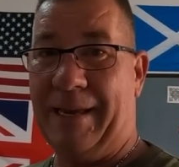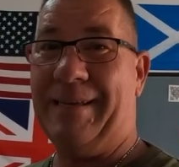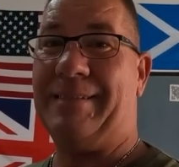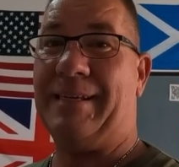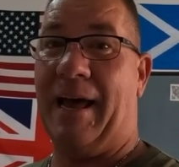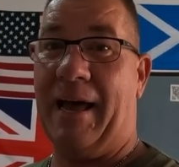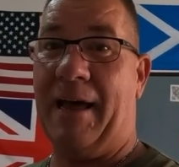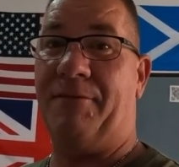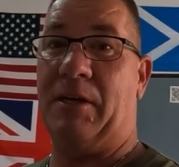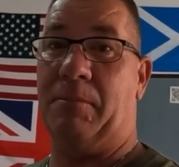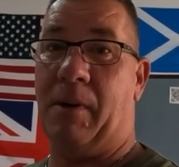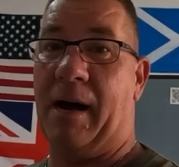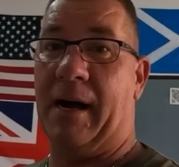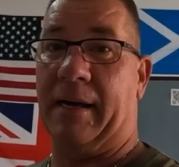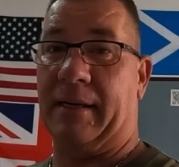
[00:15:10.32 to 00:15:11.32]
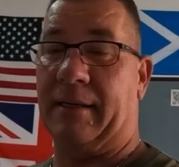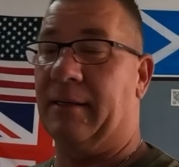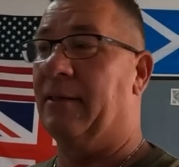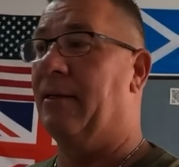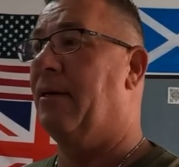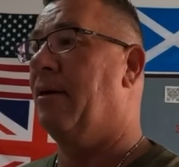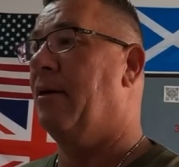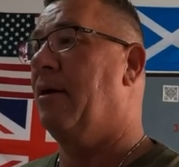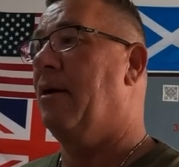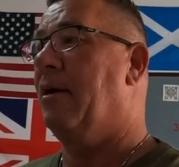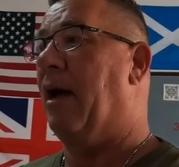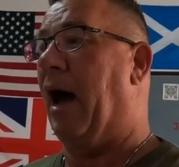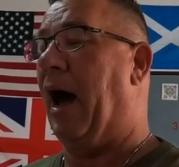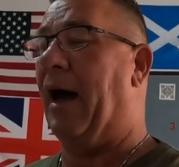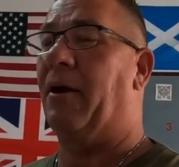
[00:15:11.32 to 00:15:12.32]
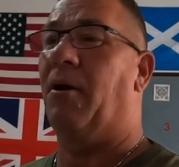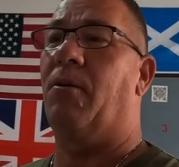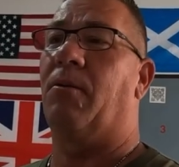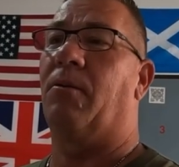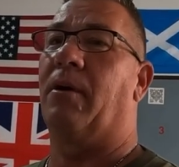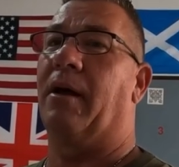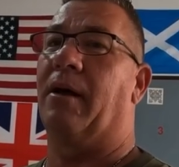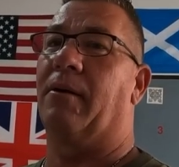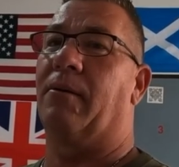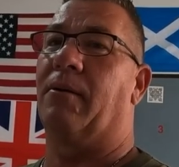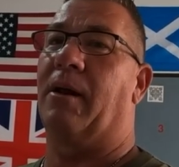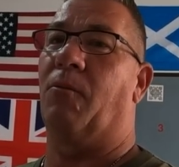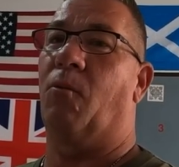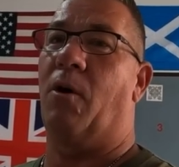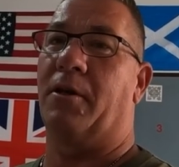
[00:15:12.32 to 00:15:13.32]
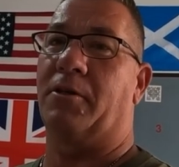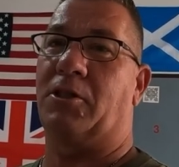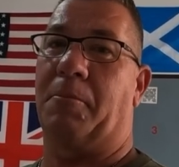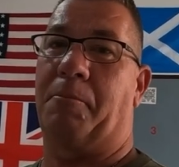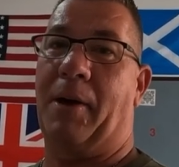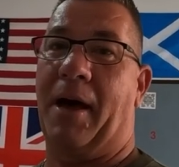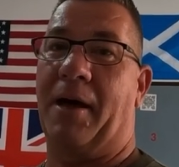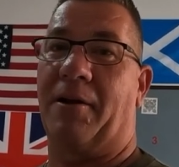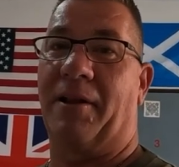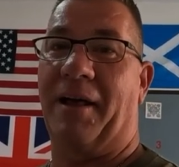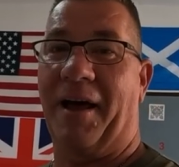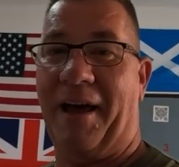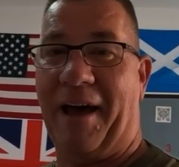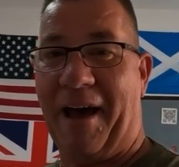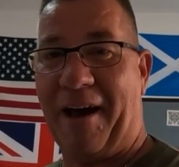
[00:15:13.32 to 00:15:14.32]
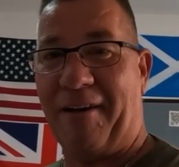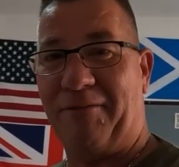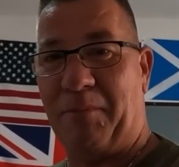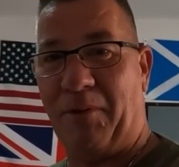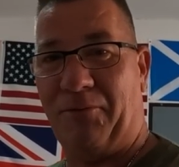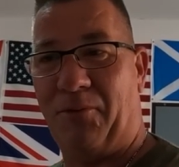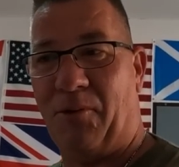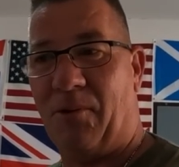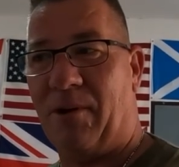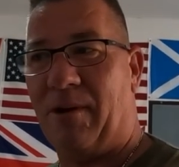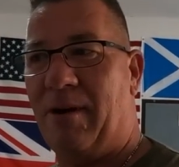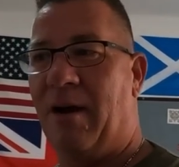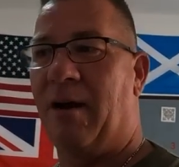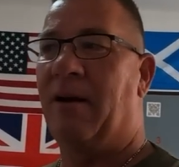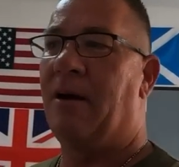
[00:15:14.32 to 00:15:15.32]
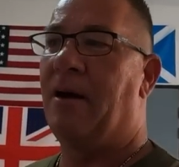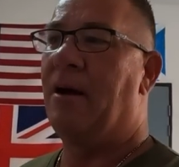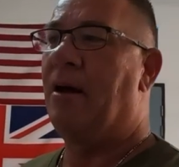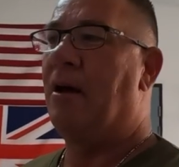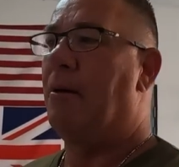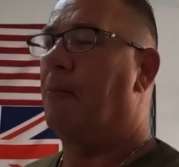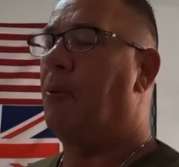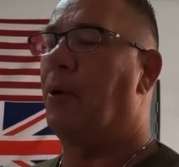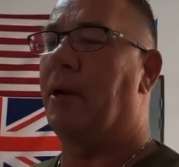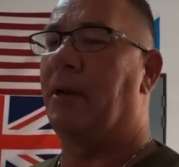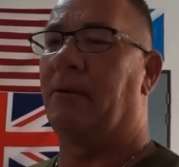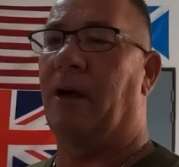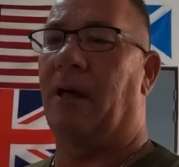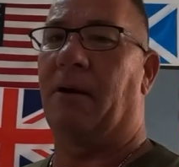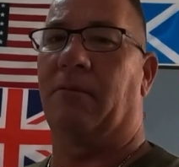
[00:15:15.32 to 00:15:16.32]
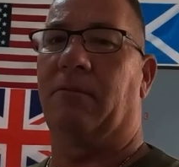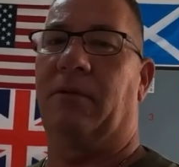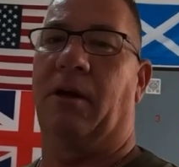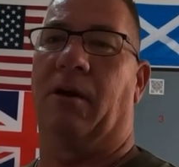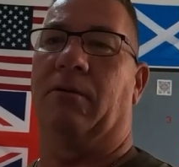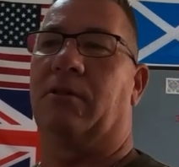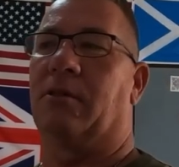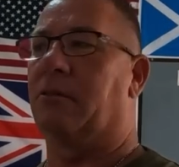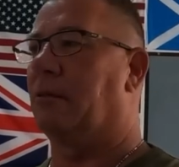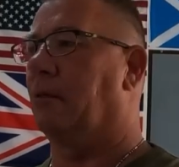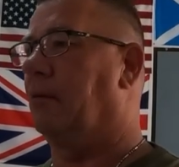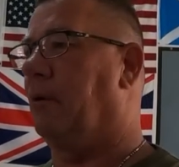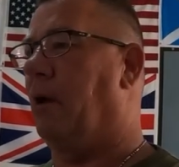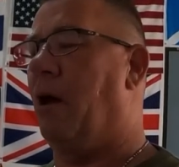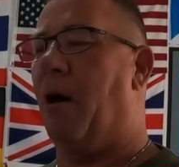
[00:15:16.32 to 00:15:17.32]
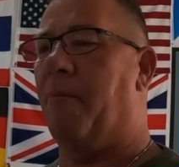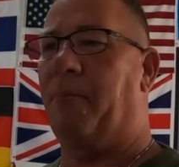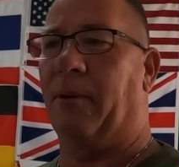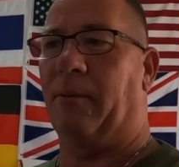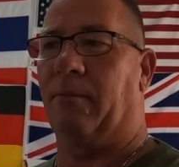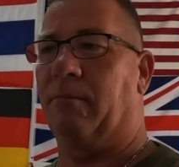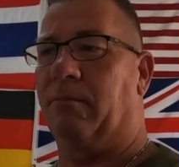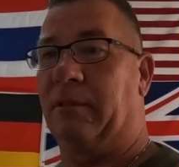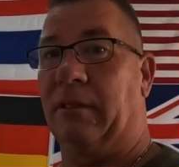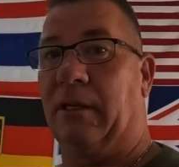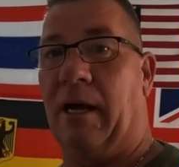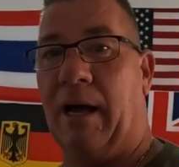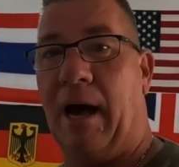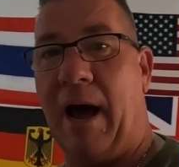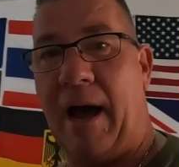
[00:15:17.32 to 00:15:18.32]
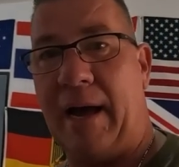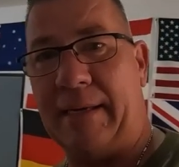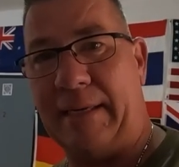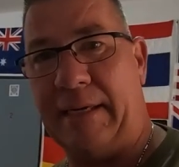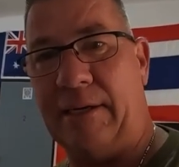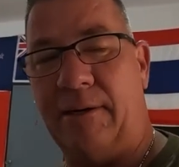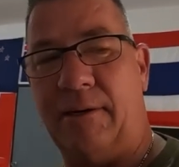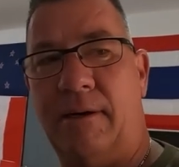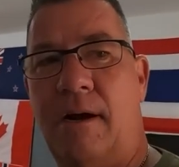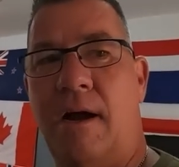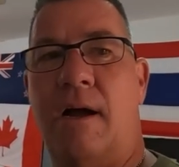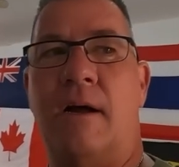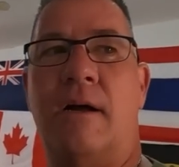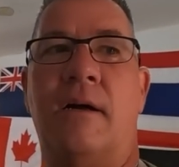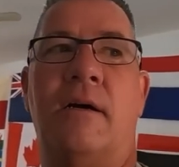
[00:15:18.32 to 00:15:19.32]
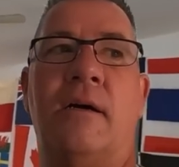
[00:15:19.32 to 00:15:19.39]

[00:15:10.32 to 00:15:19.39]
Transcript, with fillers: It's a heavy bike. I don't want to pedal. I have before, put it on a, you know, just up a, a high gear